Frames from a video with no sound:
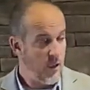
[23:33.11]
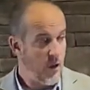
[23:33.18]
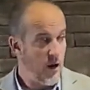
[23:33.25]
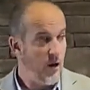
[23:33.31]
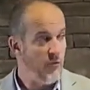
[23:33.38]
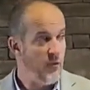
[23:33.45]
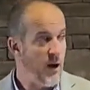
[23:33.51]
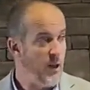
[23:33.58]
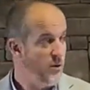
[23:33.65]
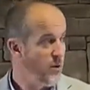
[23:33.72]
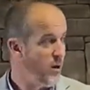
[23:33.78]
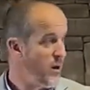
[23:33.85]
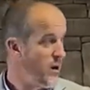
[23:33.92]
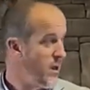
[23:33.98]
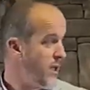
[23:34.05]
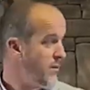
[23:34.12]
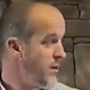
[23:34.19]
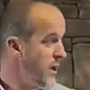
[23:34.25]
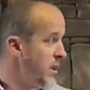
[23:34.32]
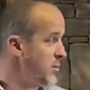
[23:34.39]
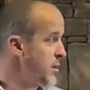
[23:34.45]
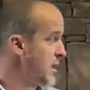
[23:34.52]
Our Father who art in heaven,
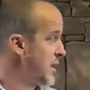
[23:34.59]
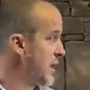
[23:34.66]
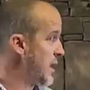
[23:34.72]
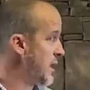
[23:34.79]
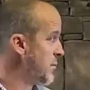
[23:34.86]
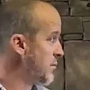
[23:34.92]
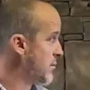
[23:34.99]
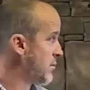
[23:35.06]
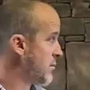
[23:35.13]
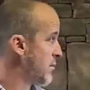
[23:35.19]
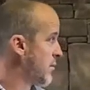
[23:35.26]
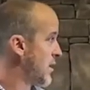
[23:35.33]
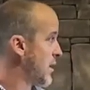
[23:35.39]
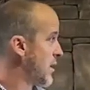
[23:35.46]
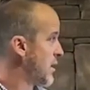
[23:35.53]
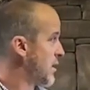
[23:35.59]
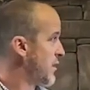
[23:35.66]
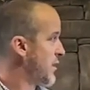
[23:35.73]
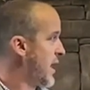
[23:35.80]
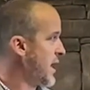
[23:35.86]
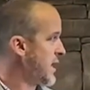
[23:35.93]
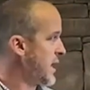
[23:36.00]
hallowed be thy name.
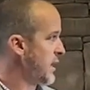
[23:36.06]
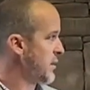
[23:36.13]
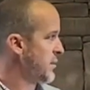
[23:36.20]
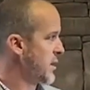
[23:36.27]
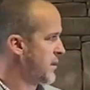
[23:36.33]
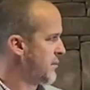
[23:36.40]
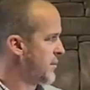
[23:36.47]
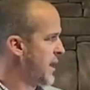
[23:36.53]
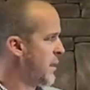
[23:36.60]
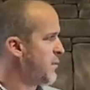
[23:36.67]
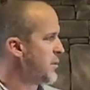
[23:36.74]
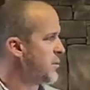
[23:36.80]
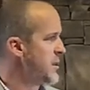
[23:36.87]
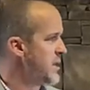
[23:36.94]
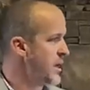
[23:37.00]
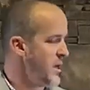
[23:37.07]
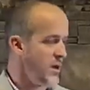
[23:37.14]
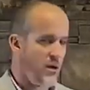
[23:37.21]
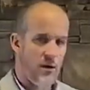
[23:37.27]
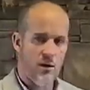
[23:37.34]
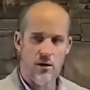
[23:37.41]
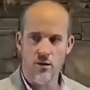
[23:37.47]
Thy kingdom come, thy will be done
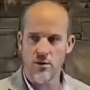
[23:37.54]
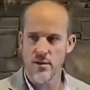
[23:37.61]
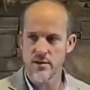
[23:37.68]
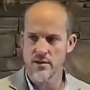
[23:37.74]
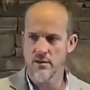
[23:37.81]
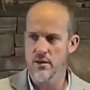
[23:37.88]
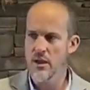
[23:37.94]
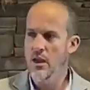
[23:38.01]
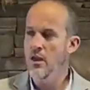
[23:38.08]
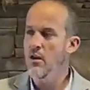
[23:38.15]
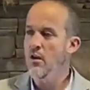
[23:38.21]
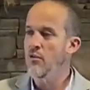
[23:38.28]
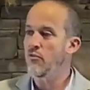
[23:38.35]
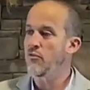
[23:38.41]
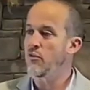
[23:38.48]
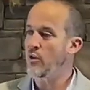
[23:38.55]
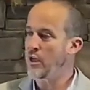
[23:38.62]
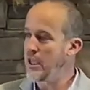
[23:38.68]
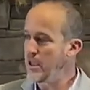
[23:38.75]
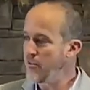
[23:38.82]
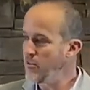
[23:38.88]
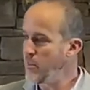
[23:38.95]
on earth as in heaven.
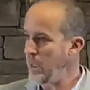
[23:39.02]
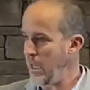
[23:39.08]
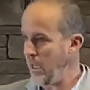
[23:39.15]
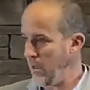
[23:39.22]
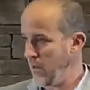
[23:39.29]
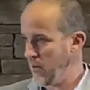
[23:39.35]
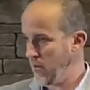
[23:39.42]
Forgive me.